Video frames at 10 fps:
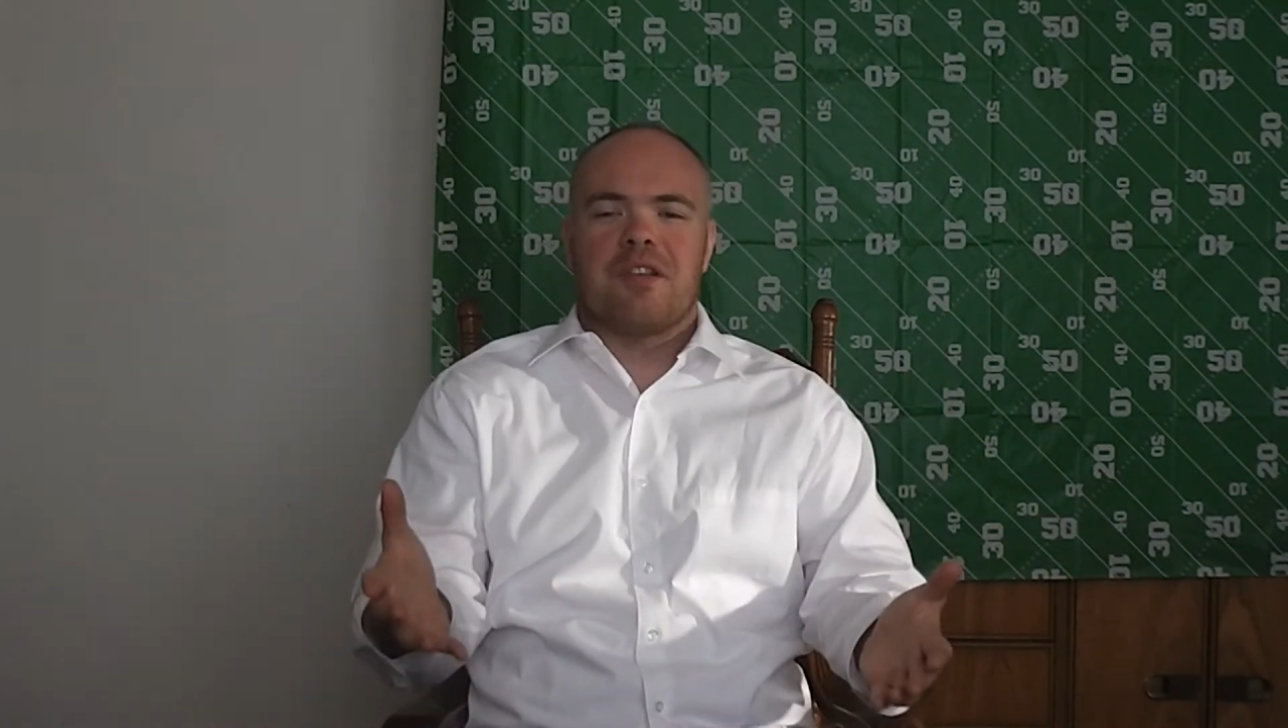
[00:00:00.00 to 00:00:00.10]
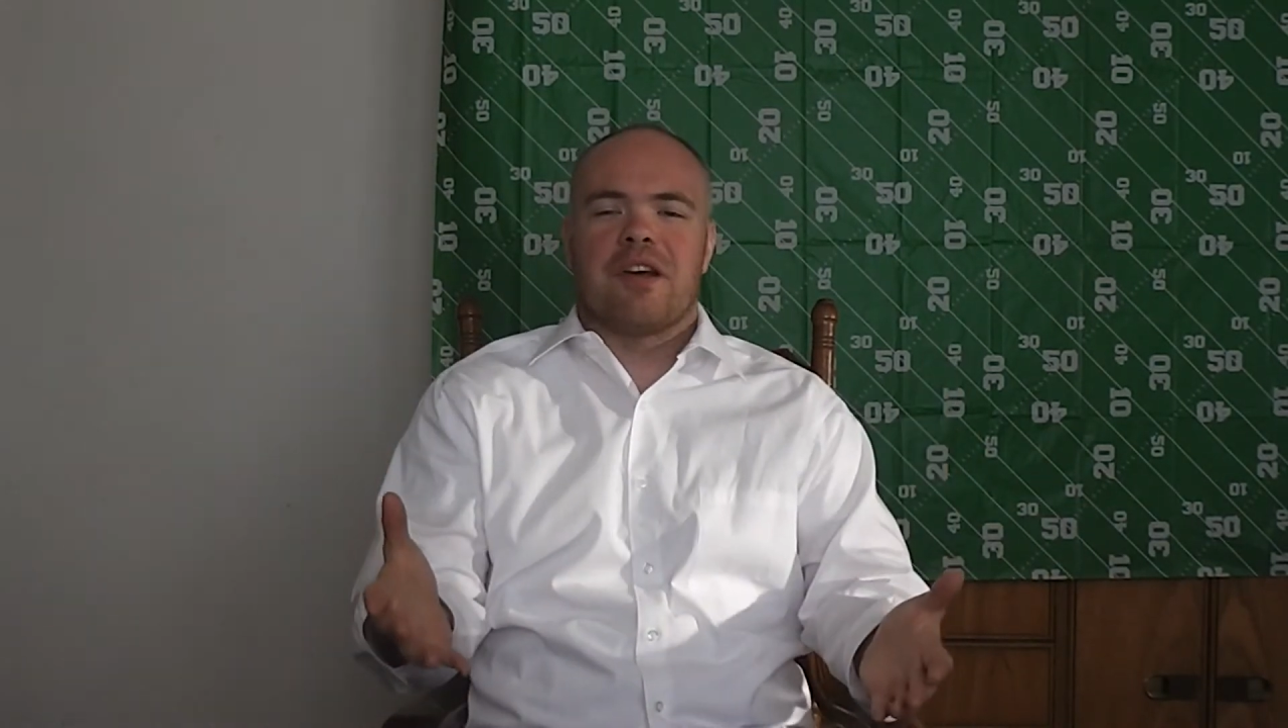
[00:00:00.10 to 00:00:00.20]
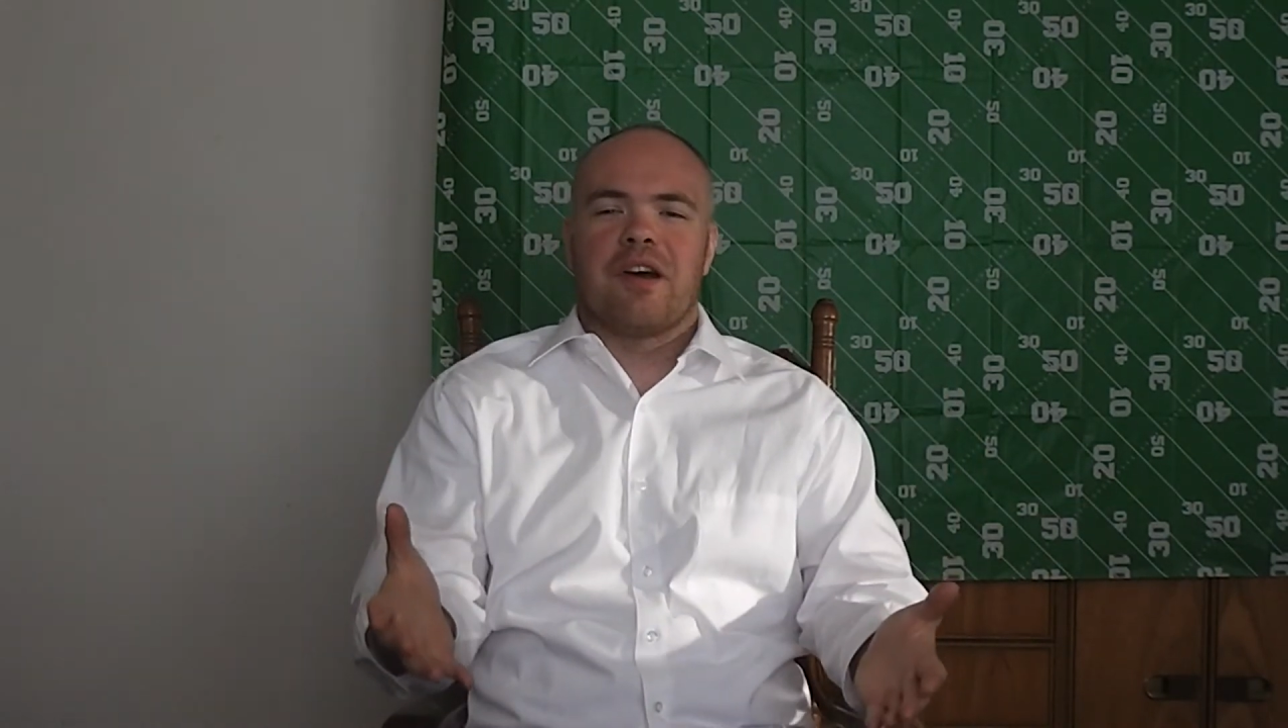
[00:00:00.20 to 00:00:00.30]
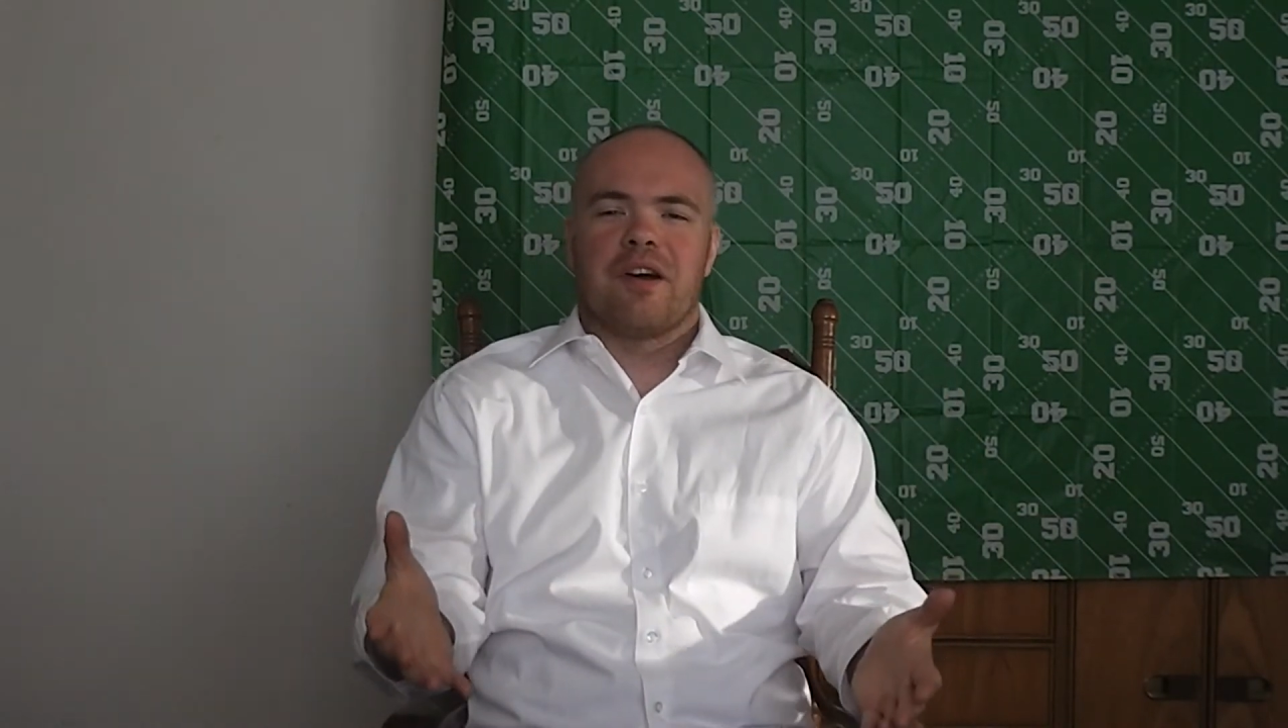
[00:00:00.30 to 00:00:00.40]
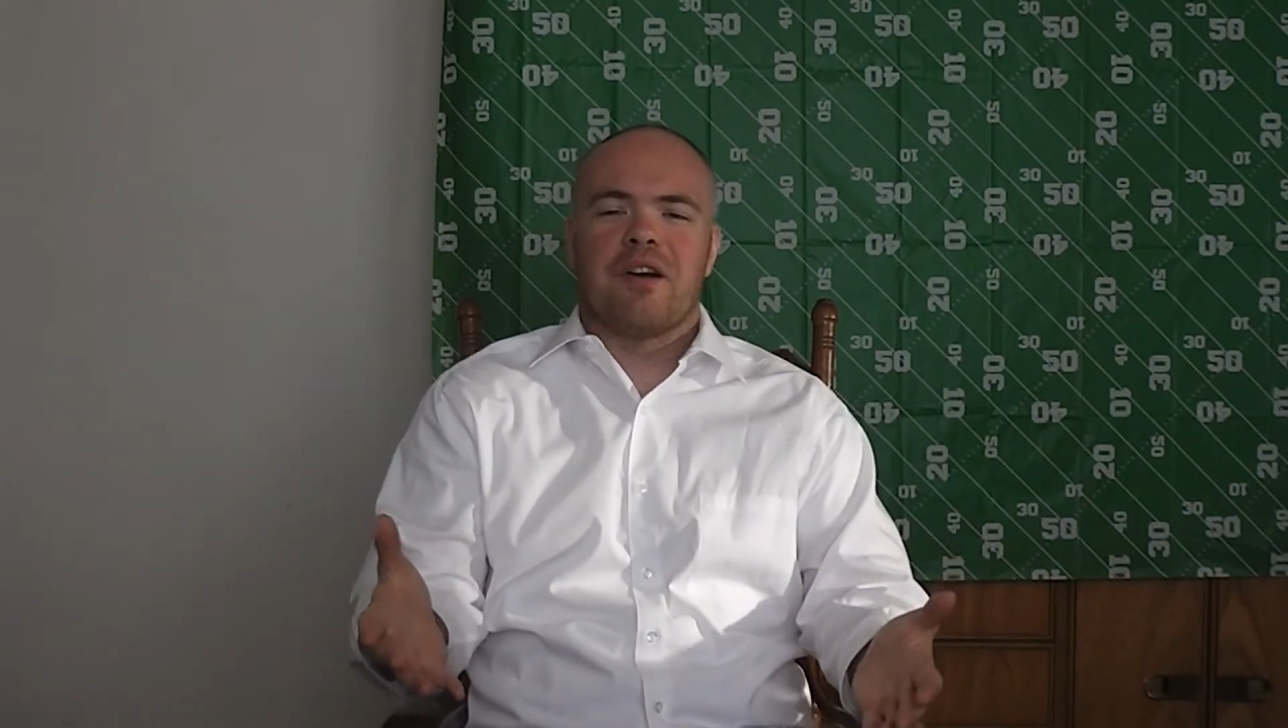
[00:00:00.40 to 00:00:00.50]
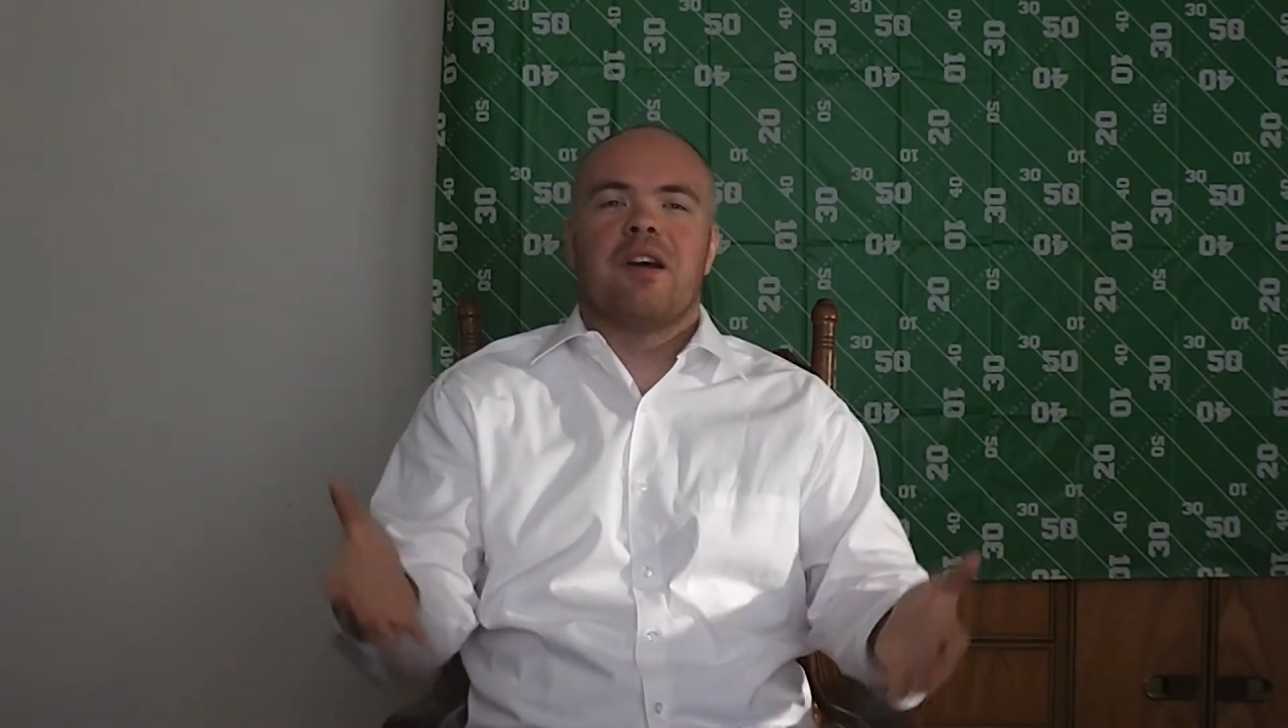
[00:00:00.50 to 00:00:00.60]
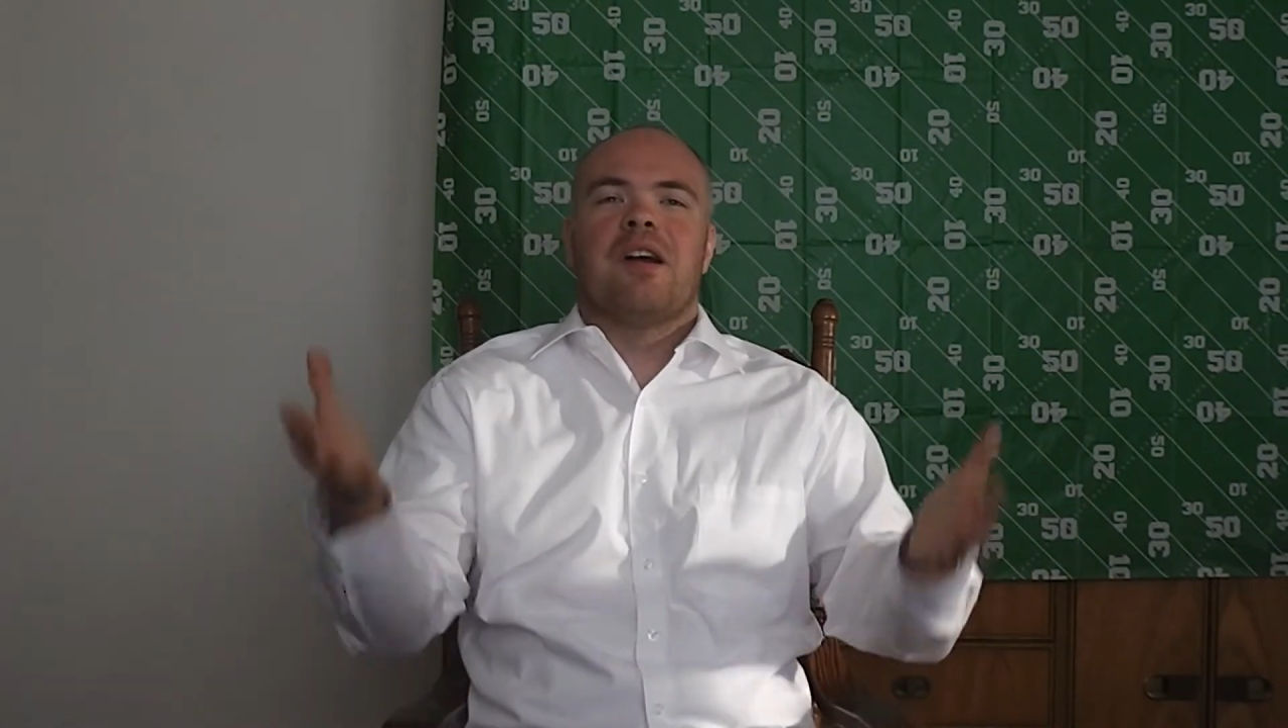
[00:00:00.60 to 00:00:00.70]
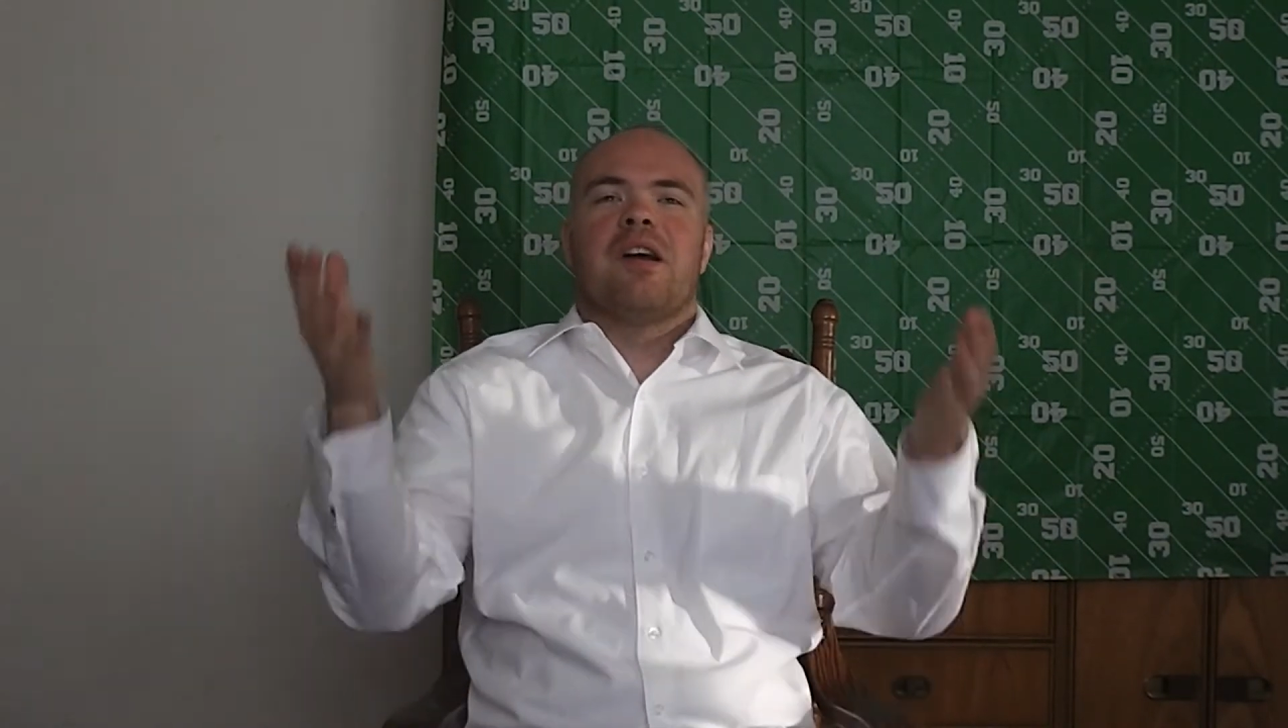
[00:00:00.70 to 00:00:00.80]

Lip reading: there